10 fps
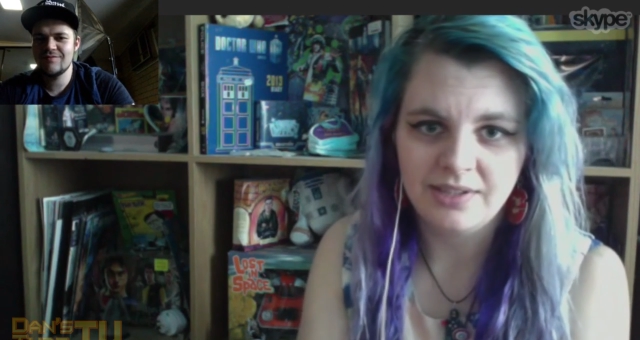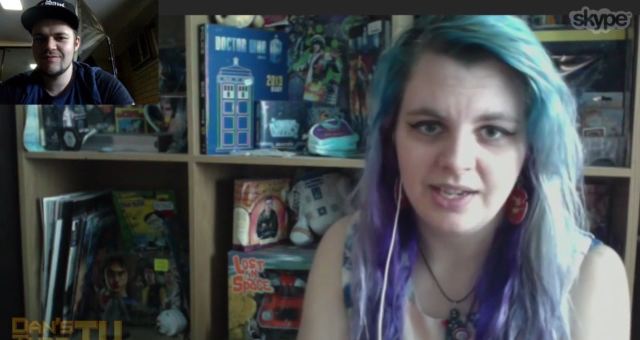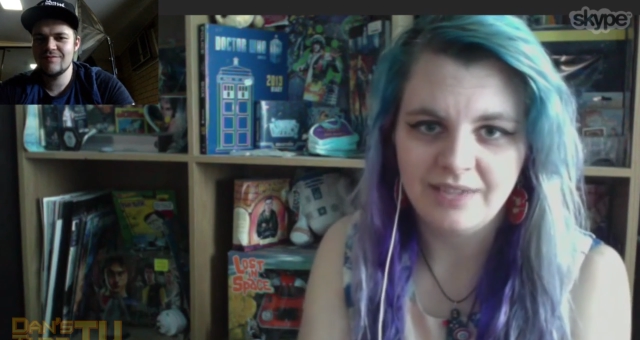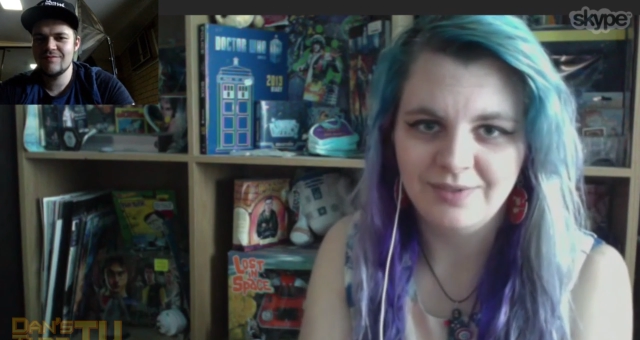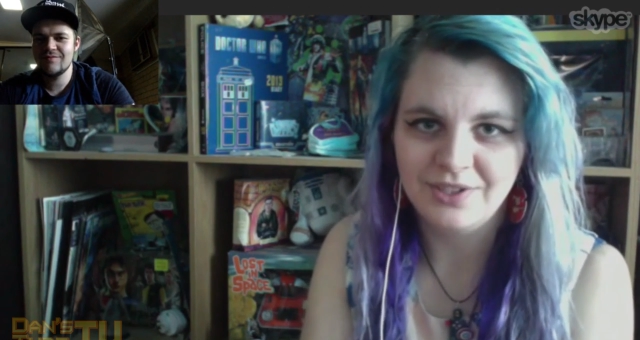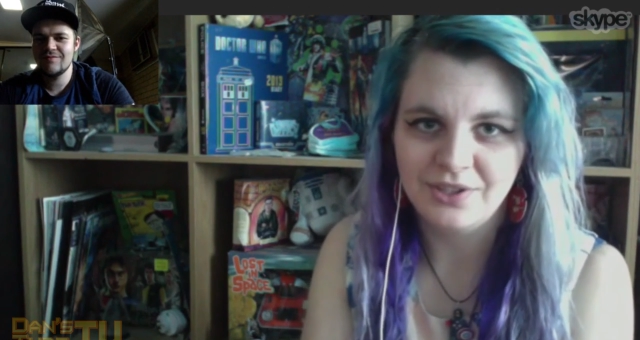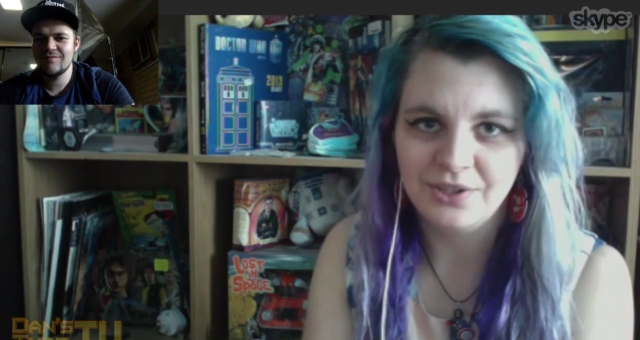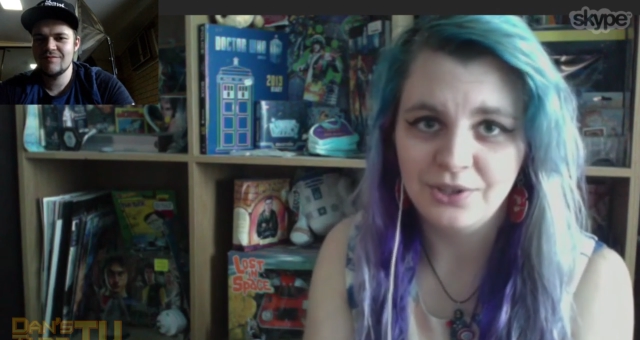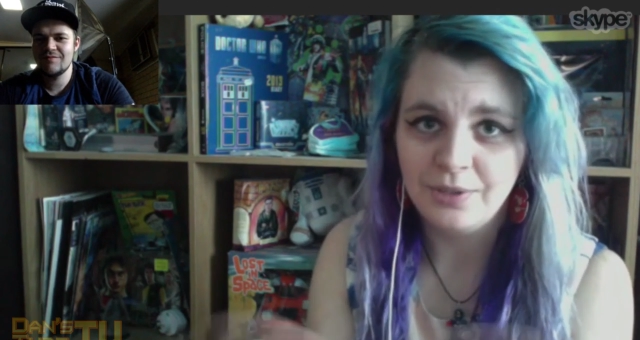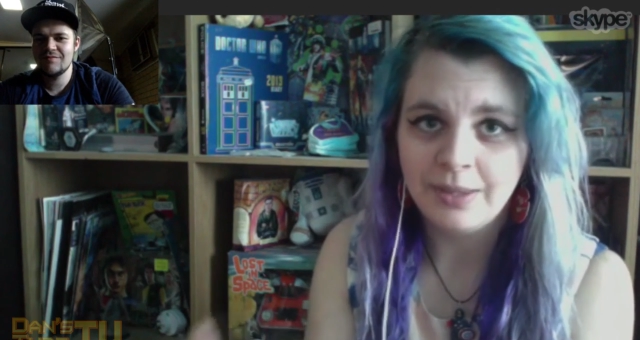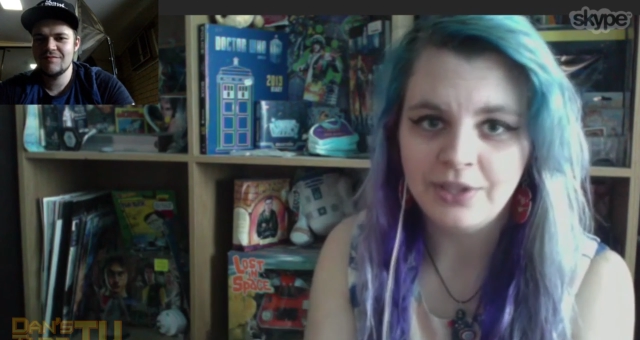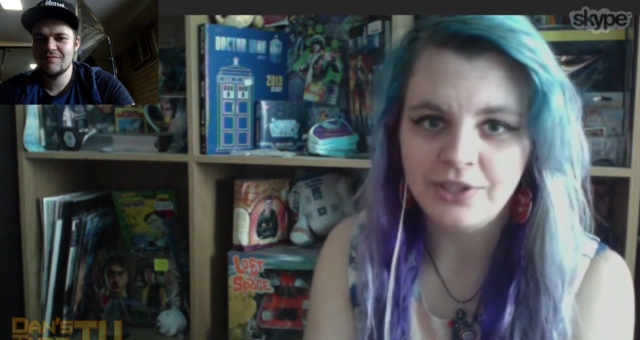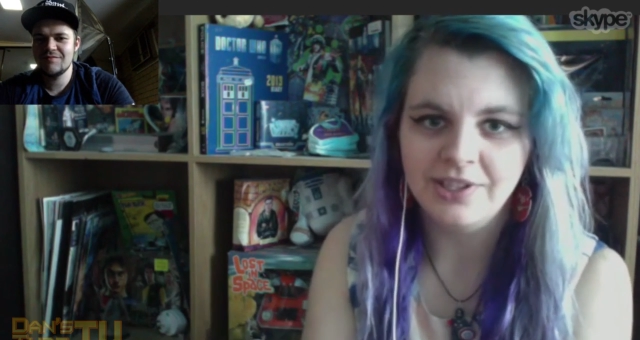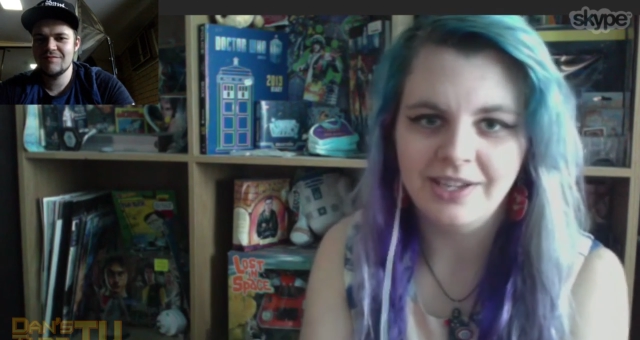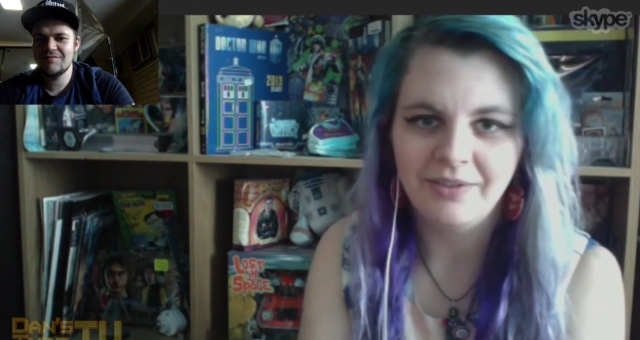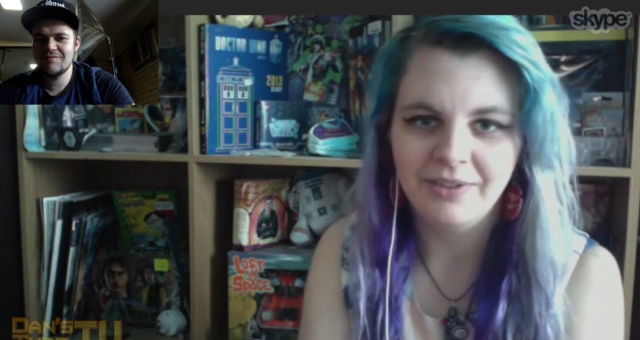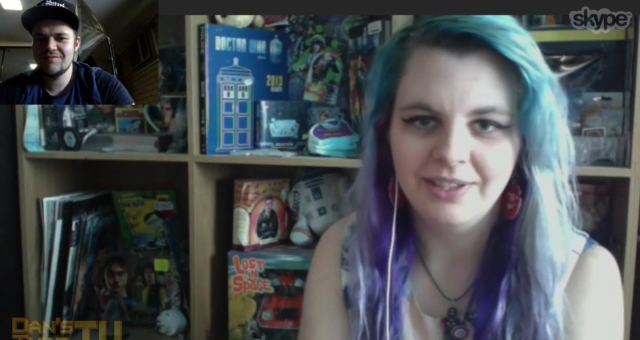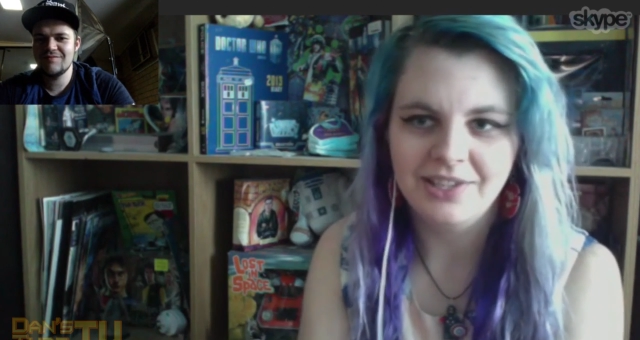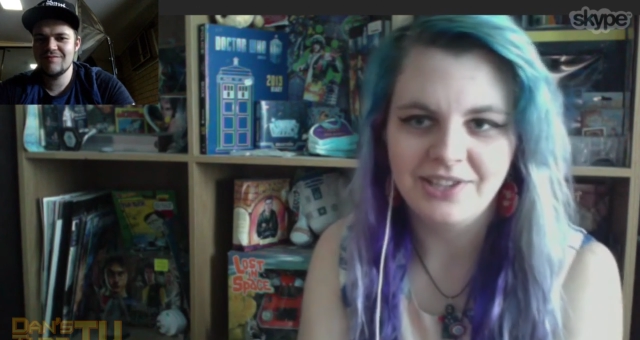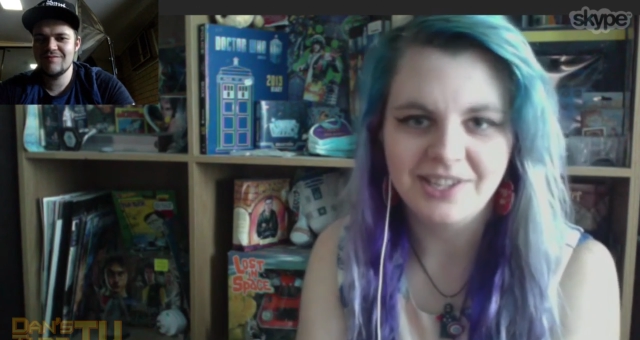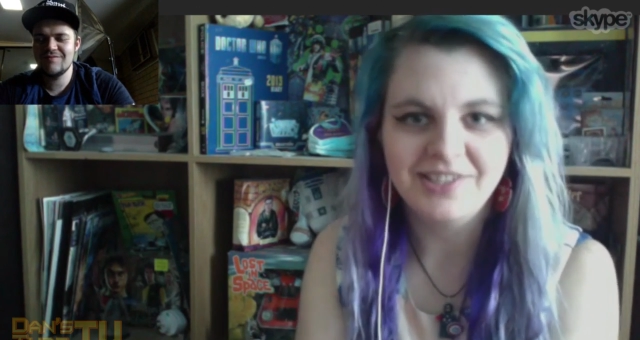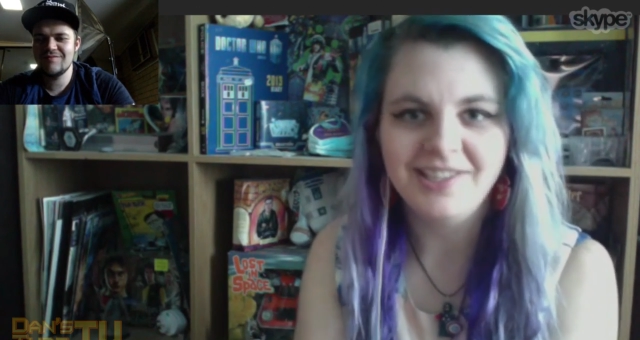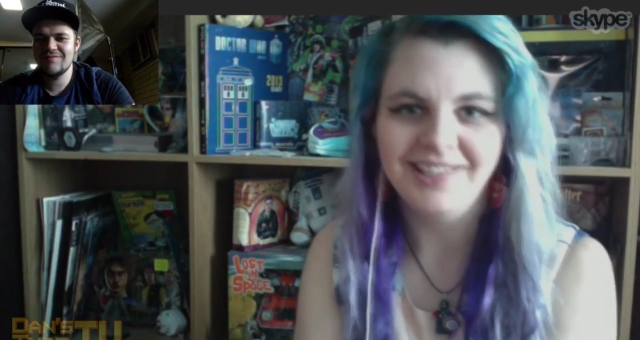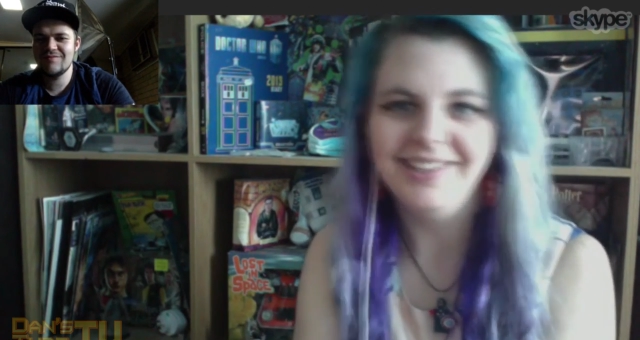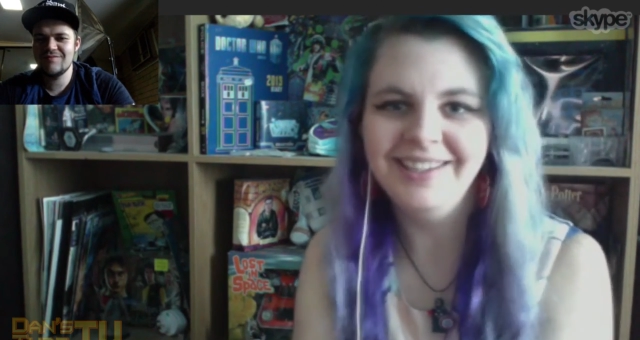Speaker 1: I just got too much, and then I realised I can sell it.